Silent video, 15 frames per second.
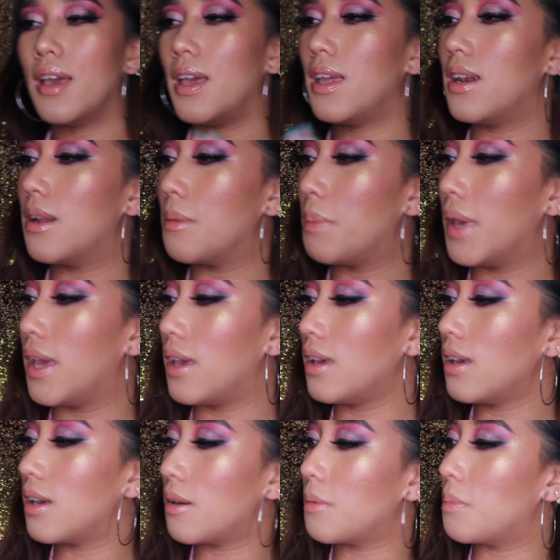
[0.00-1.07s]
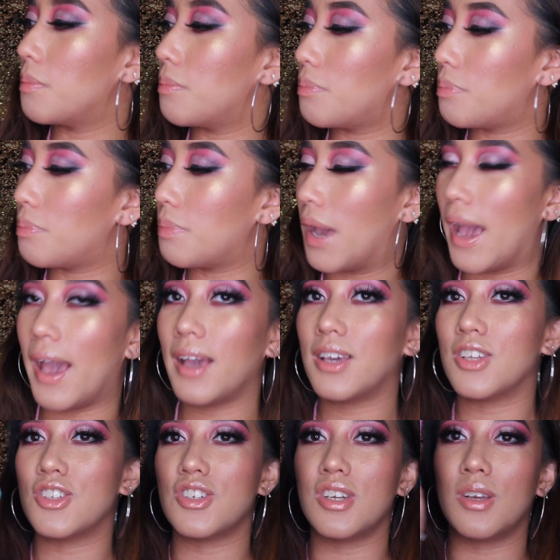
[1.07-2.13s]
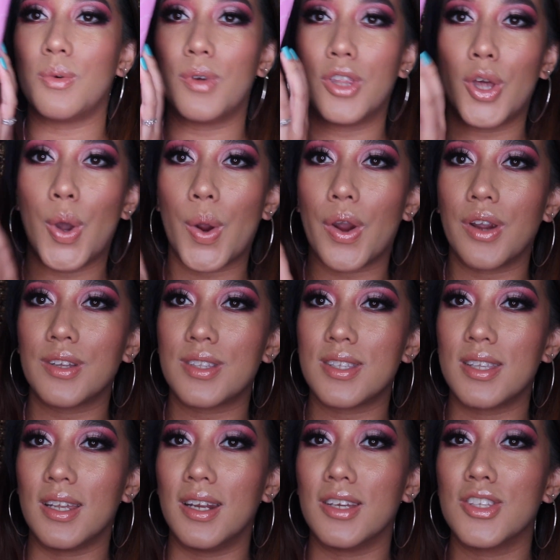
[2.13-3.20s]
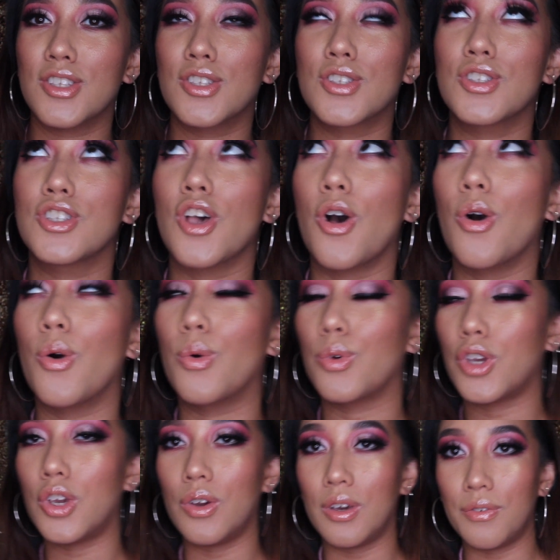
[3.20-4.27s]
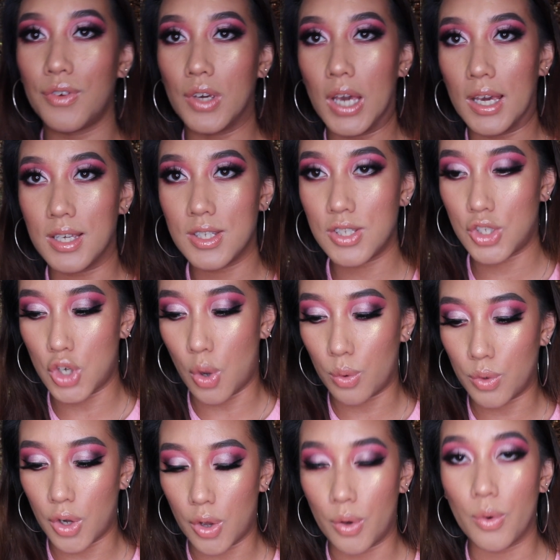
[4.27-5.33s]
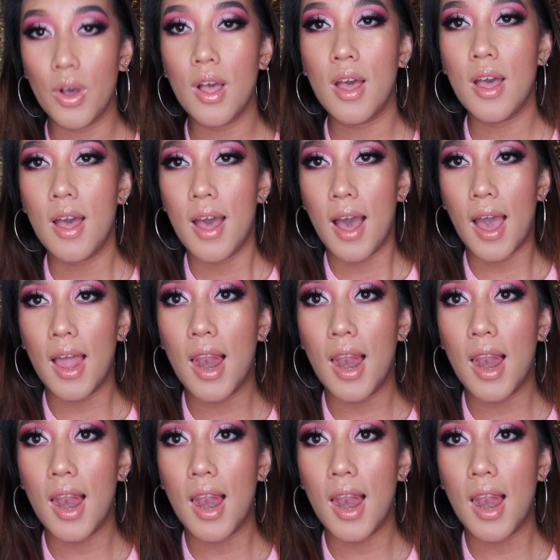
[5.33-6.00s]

in a pink packaging with hearts and it's so cute. If you guys don't know, I